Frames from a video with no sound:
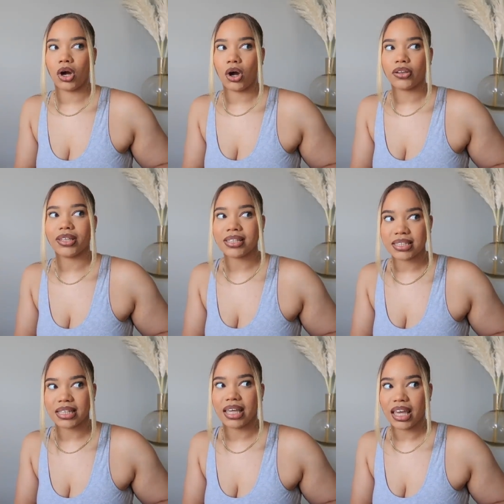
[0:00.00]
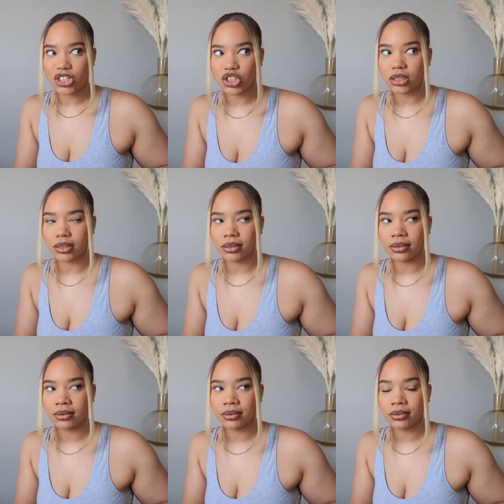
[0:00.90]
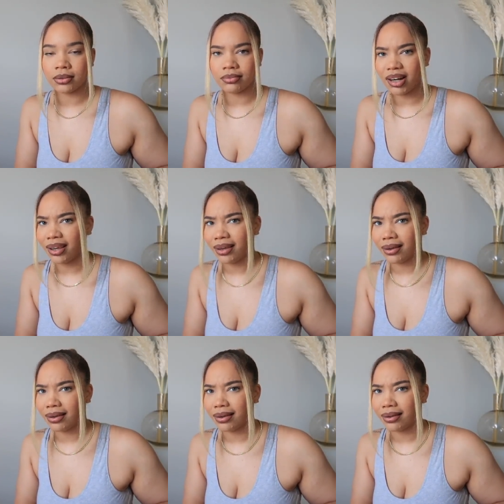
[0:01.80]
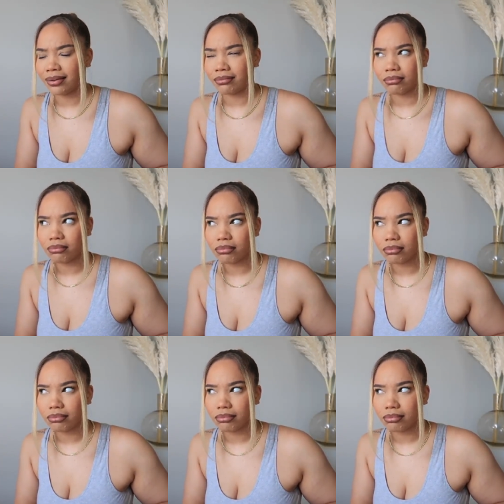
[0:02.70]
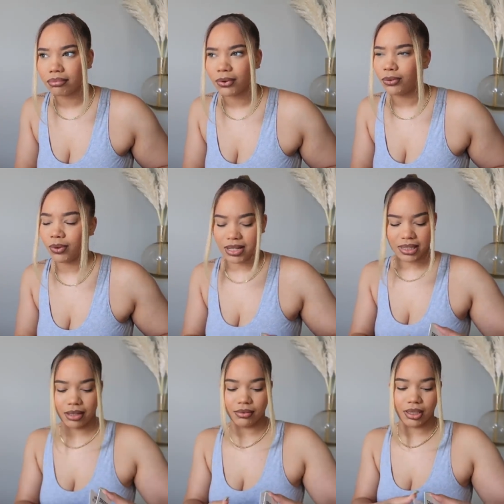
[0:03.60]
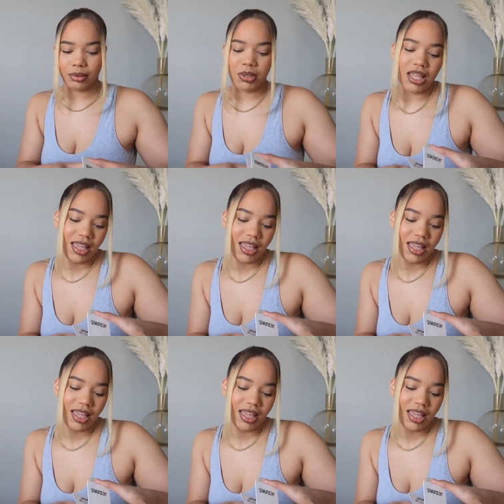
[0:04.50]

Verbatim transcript: authentication, right? oh i sound dumb